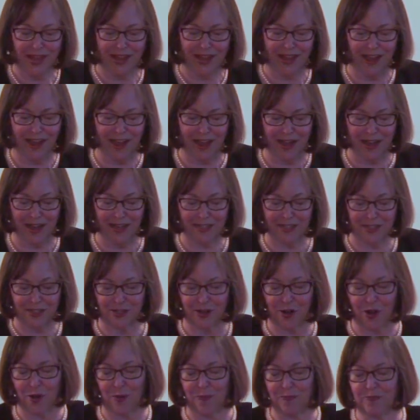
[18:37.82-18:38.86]
Uh,
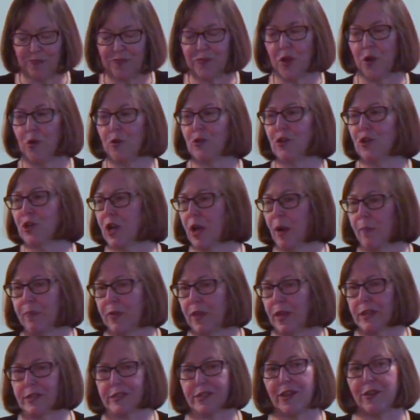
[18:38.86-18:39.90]
so don't look up
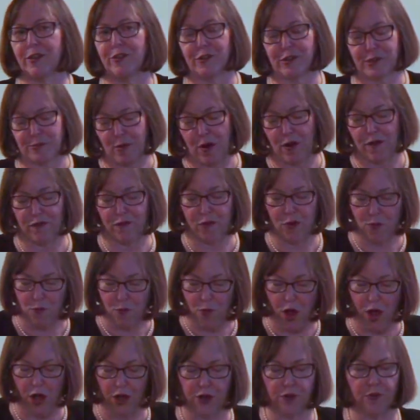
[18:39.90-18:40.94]
things on your smartphone
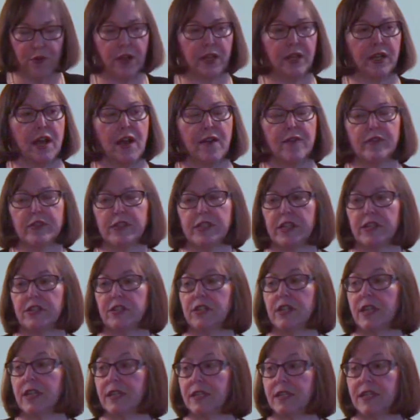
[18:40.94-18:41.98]
while you're on a
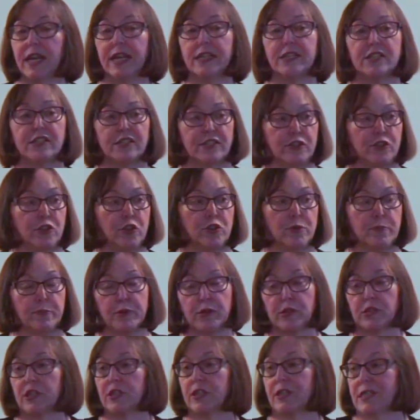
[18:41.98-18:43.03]
conversation, unless you know the
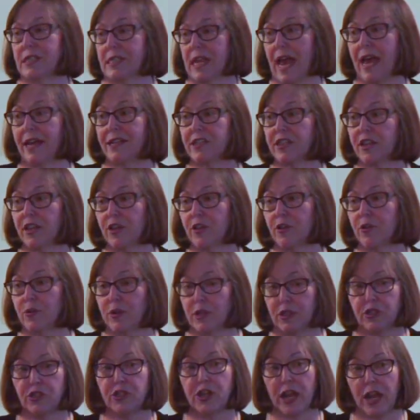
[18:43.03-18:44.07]
person is asking you
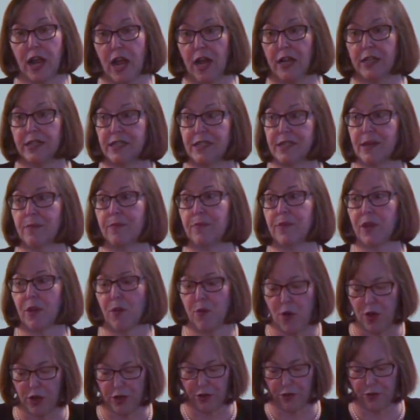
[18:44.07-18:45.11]
to check on something
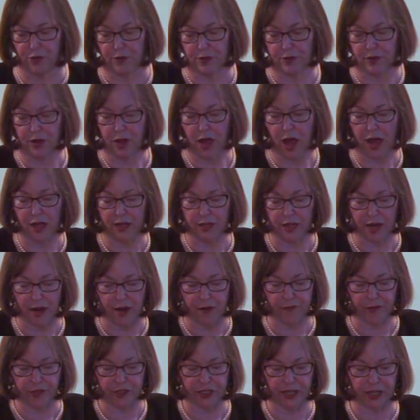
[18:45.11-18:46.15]
while you're on a
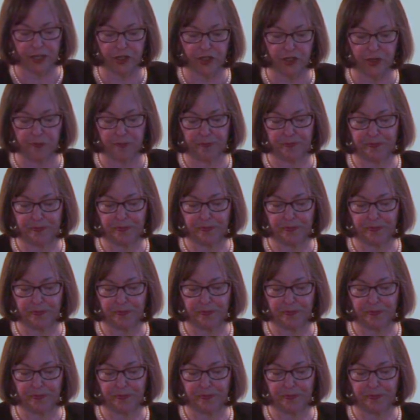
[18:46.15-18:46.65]
conversation.